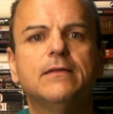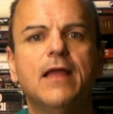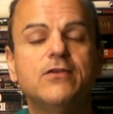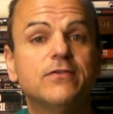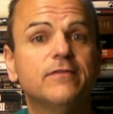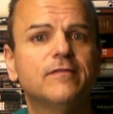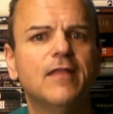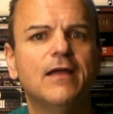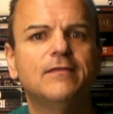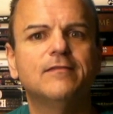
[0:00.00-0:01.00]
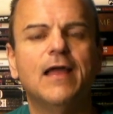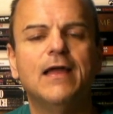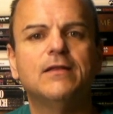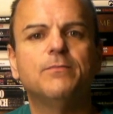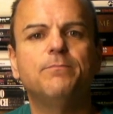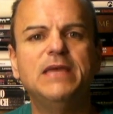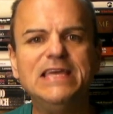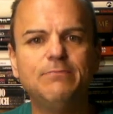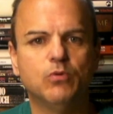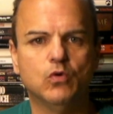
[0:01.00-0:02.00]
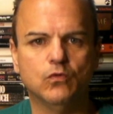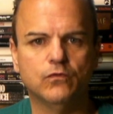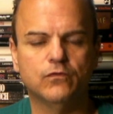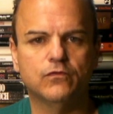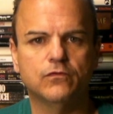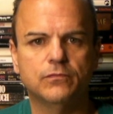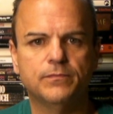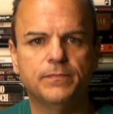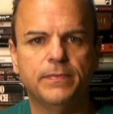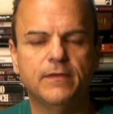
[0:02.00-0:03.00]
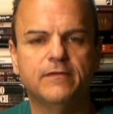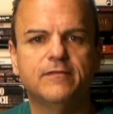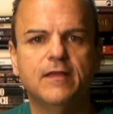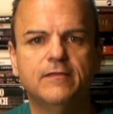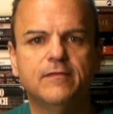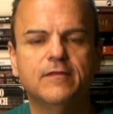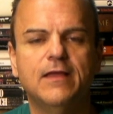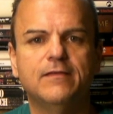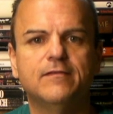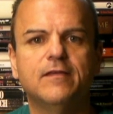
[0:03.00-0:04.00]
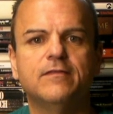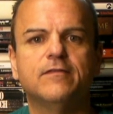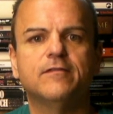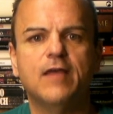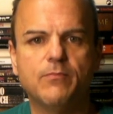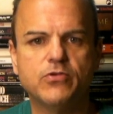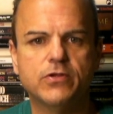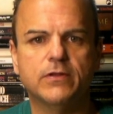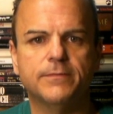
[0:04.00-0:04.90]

nation states and peoples since its inception.